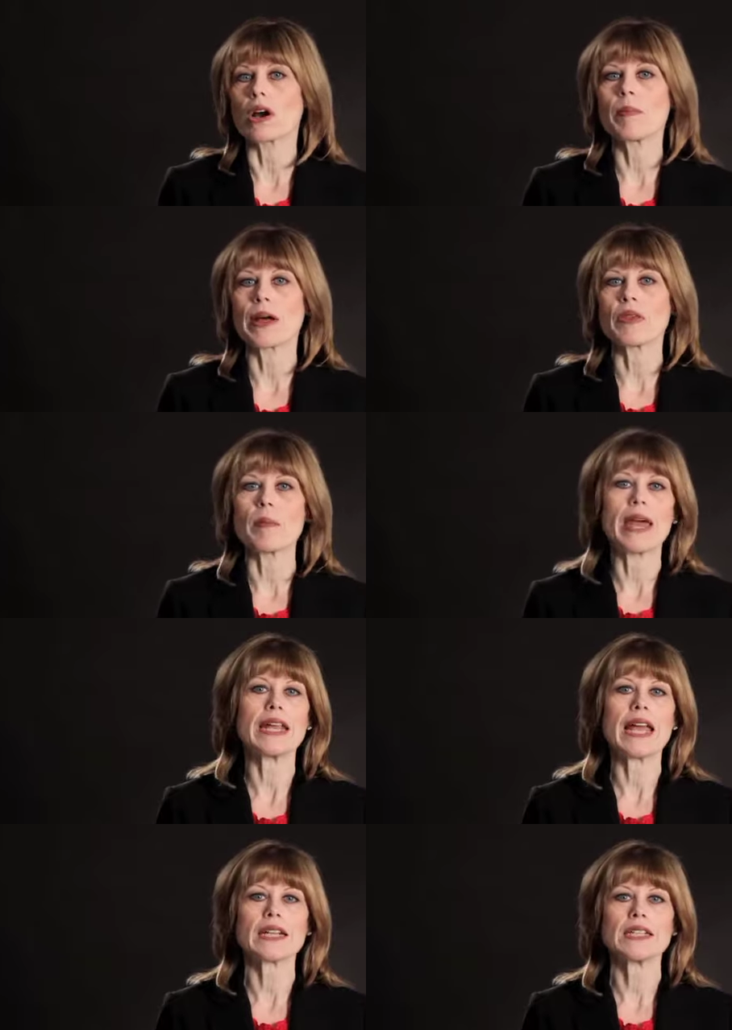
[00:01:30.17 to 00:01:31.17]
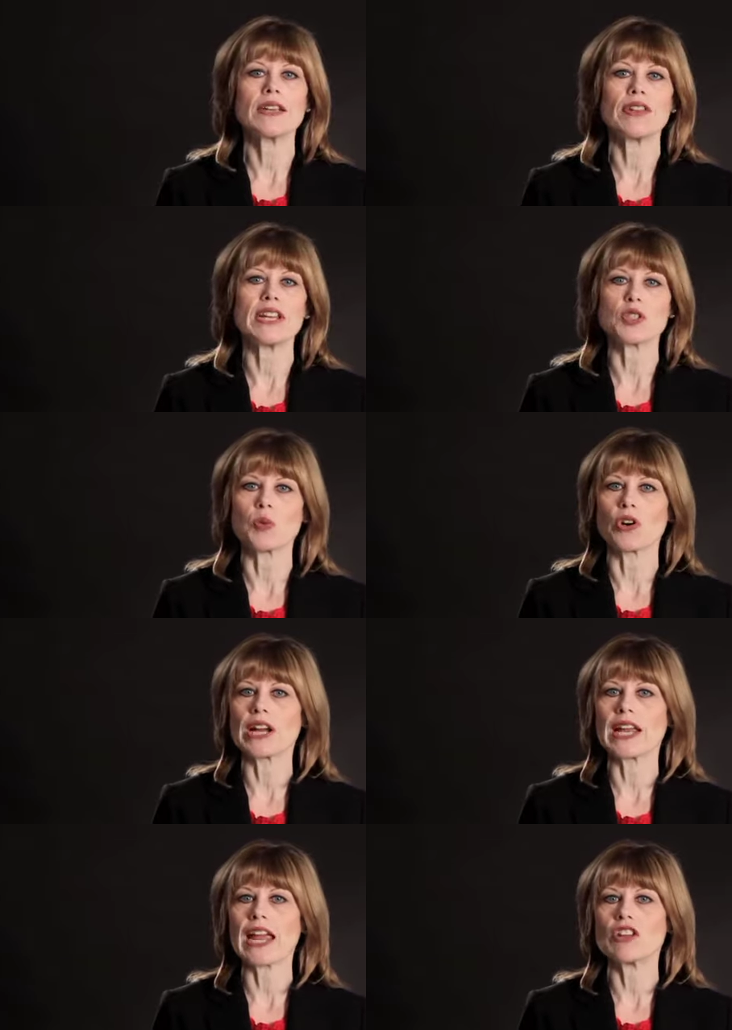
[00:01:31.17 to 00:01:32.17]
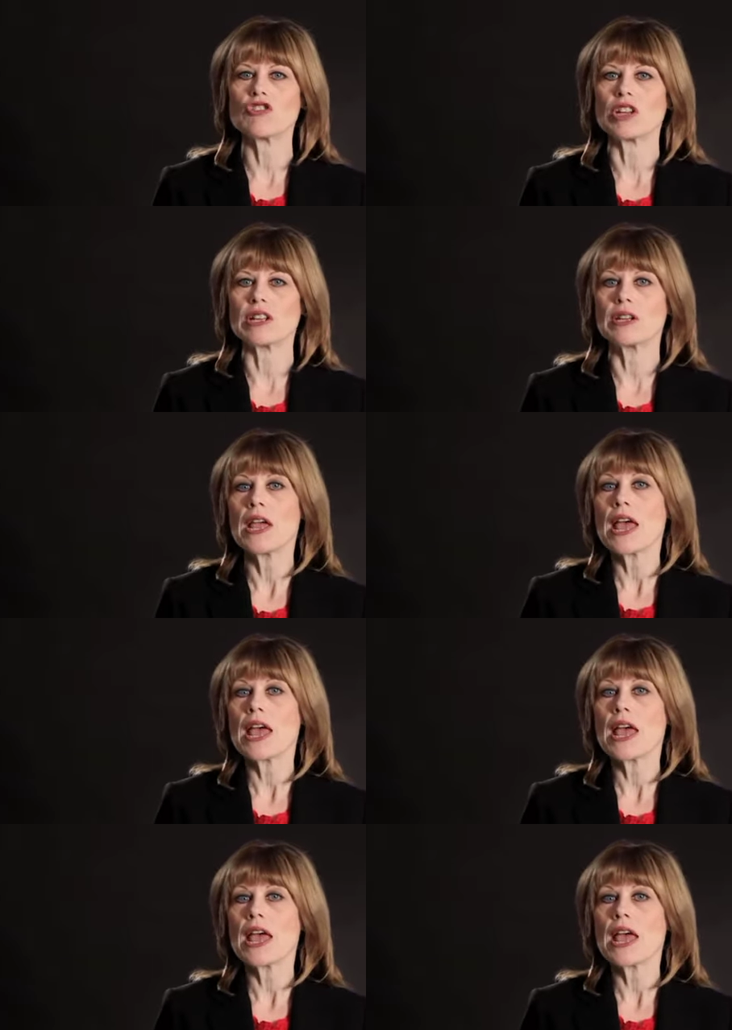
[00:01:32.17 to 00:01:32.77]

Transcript: about the many activities we're engaged in